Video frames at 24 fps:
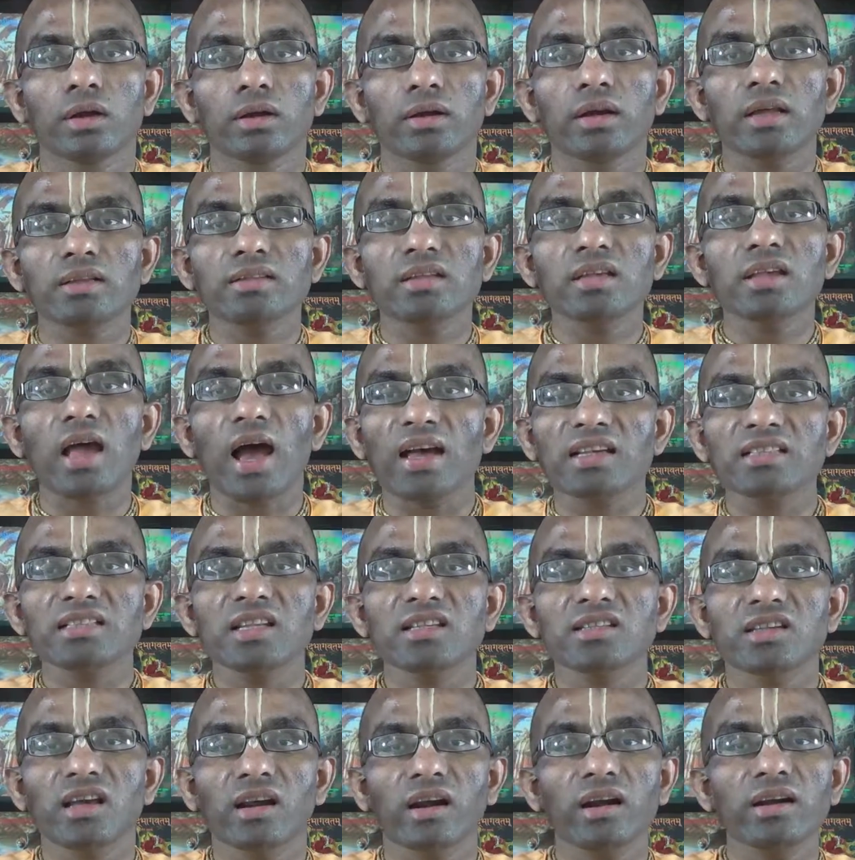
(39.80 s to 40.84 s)
Does the, has
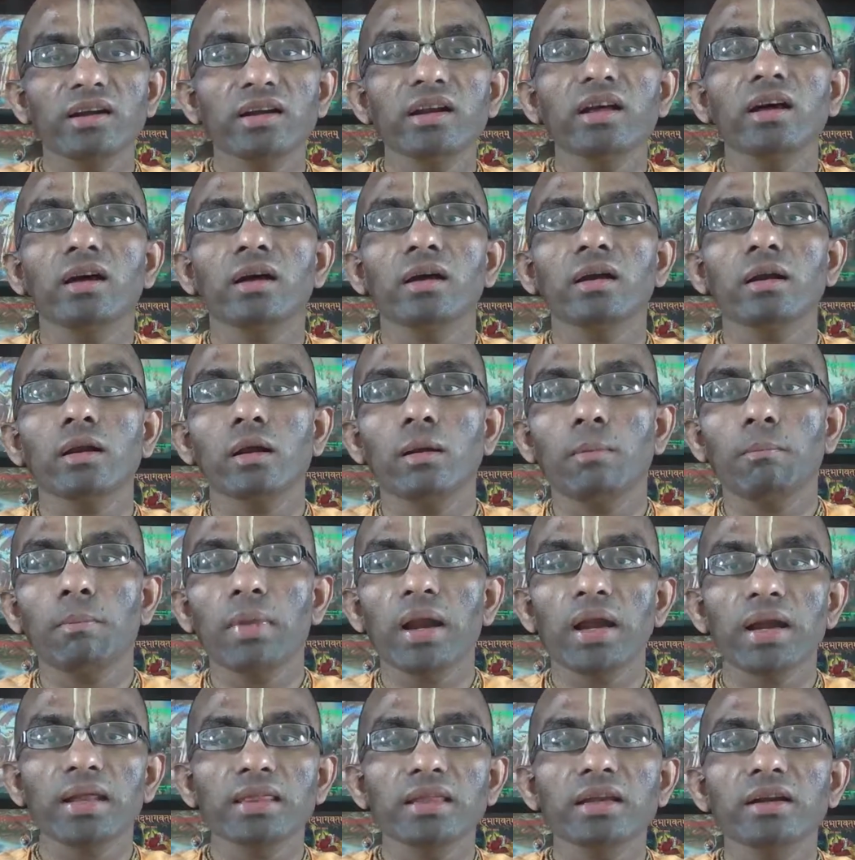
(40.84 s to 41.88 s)
the surrender
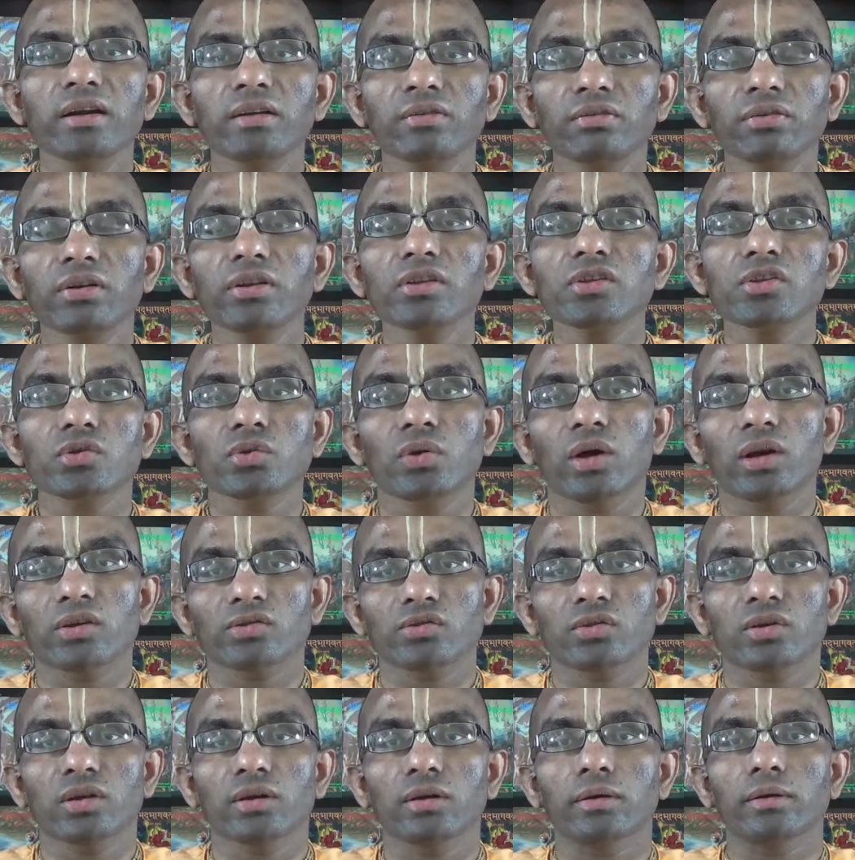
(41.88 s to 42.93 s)
made any difference to
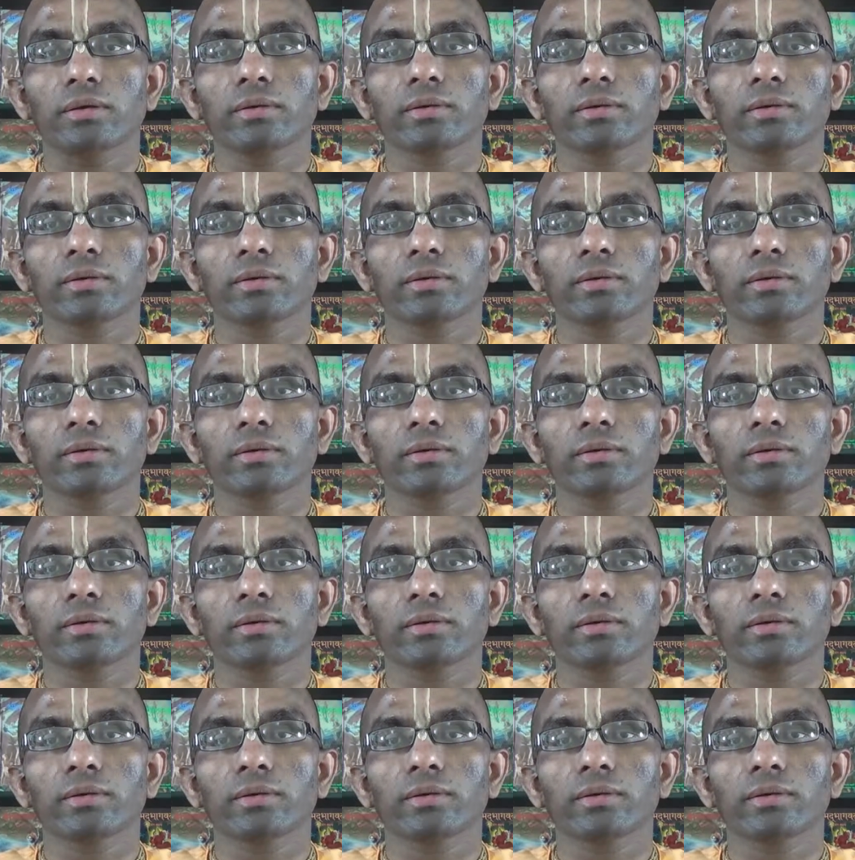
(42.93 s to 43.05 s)
Arjuna?